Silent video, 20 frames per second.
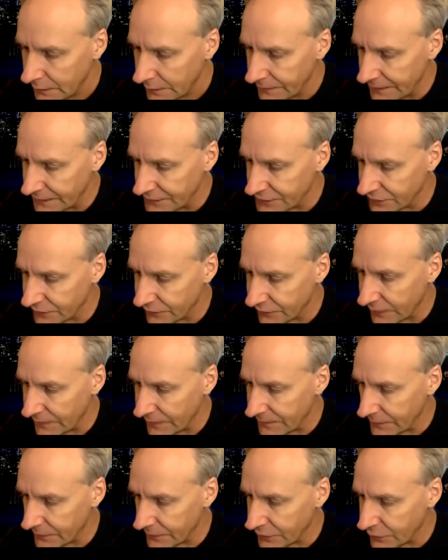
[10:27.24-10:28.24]
they should have
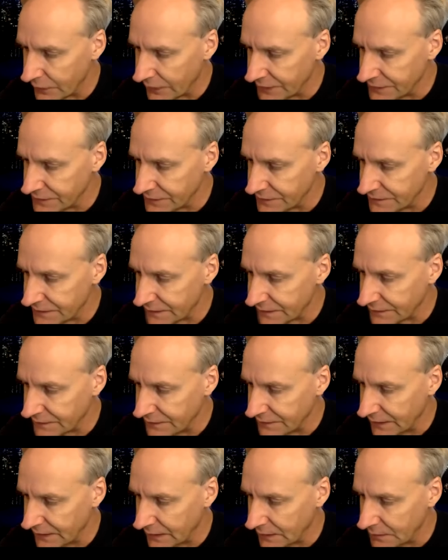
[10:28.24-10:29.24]
written their equation,
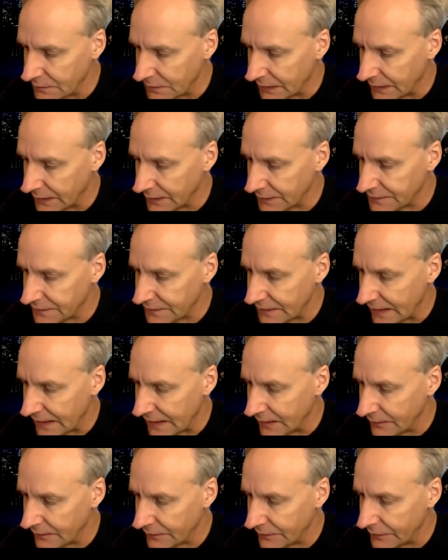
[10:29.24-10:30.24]
16 minus
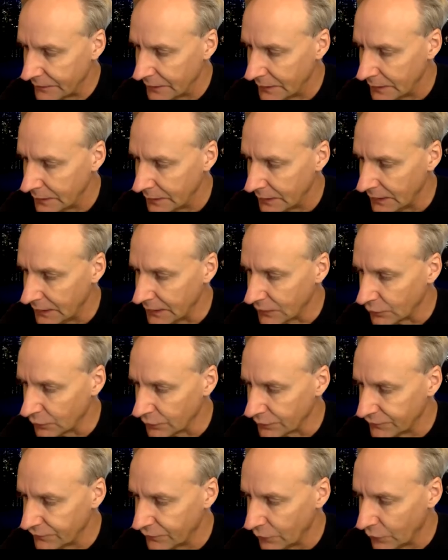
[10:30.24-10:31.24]
f
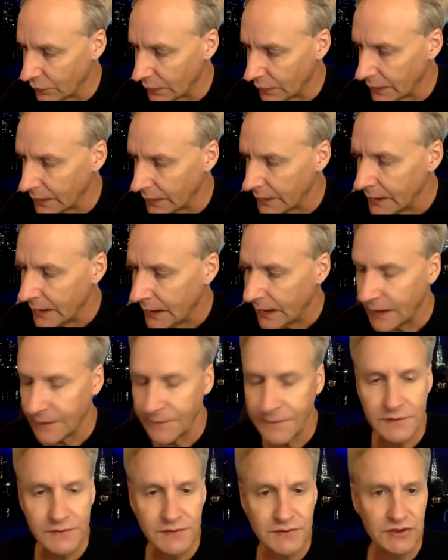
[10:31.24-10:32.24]
equals 4.
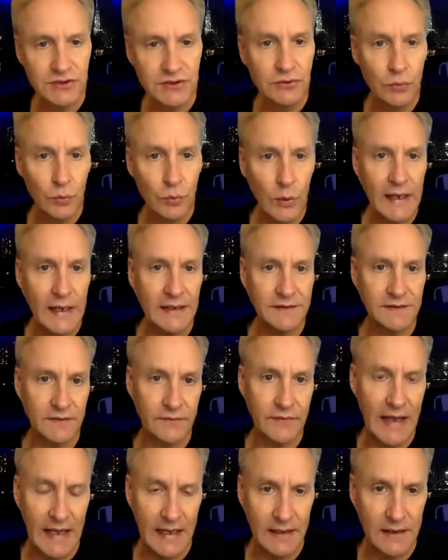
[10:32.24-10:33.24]
And there's two ways of
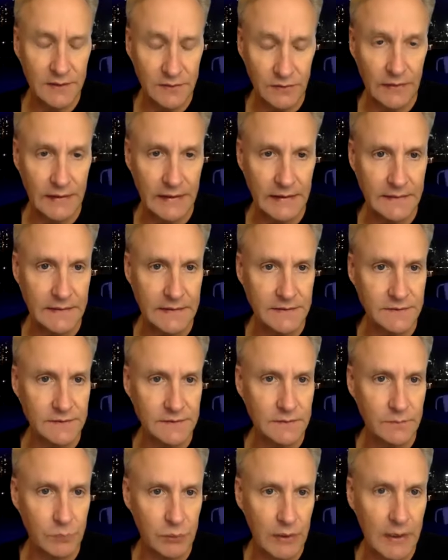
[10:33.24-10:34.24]
handling
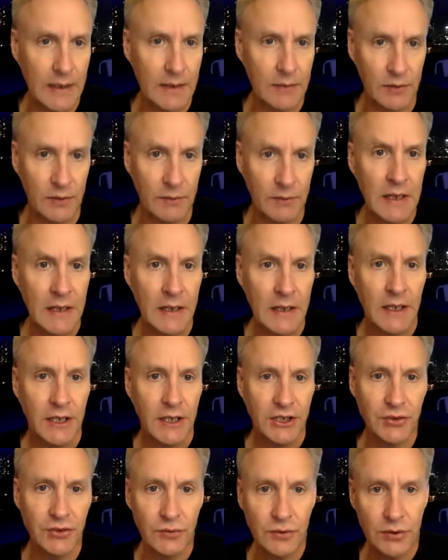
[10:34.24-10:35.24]
this problem.
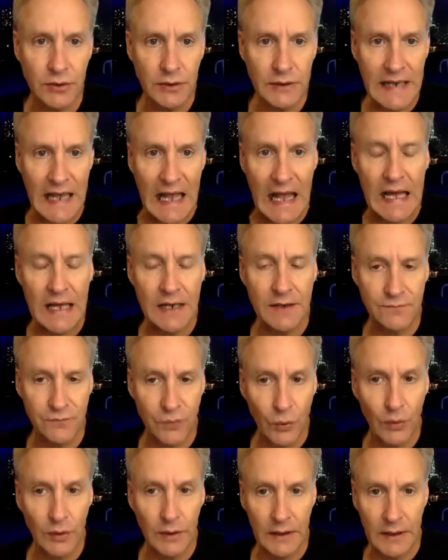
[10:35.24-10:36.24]
You could add
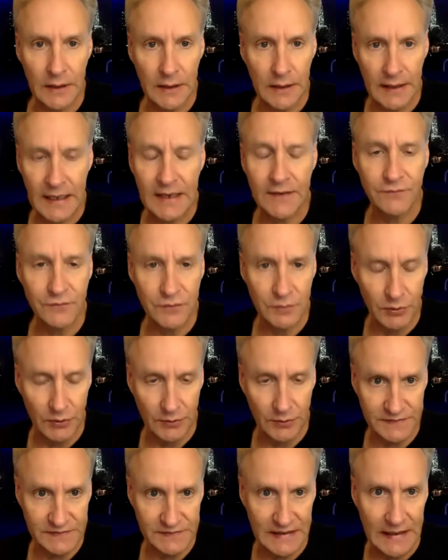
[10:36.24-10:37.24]
f to
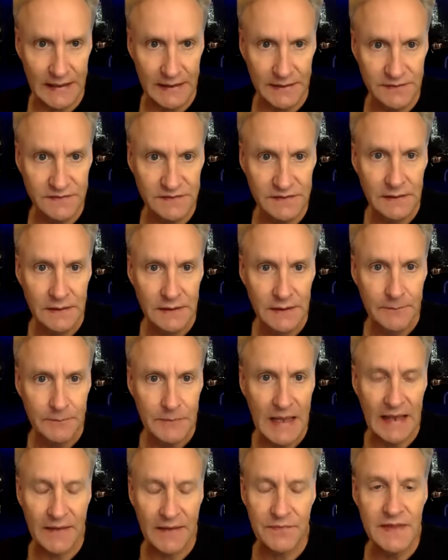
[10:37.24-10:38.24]
both sides
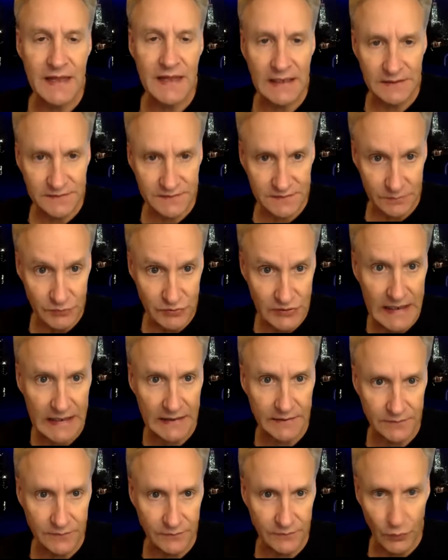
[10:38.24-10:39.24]
and then
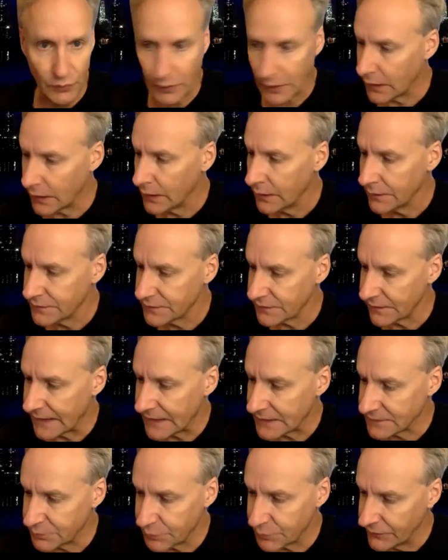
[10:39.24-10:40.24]
subtract the 4. So
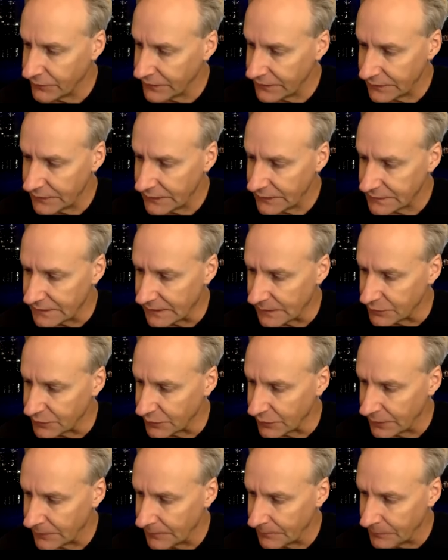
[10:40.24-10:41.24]
that's perfectly
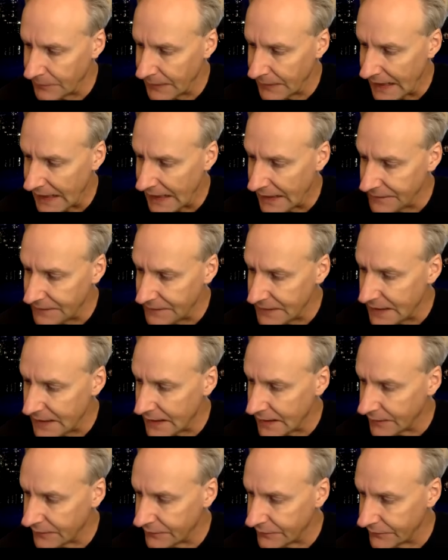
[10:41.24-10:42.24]
acceptable. Add the
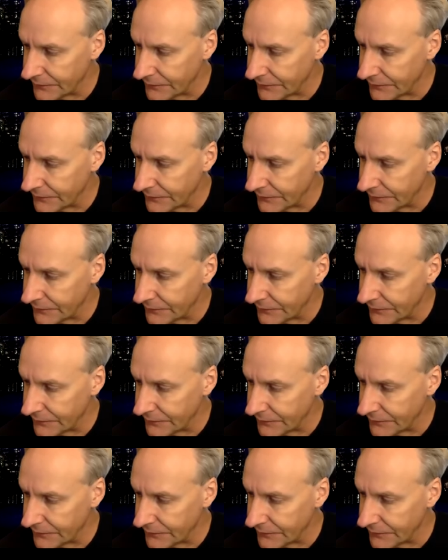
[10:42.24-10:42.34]
f,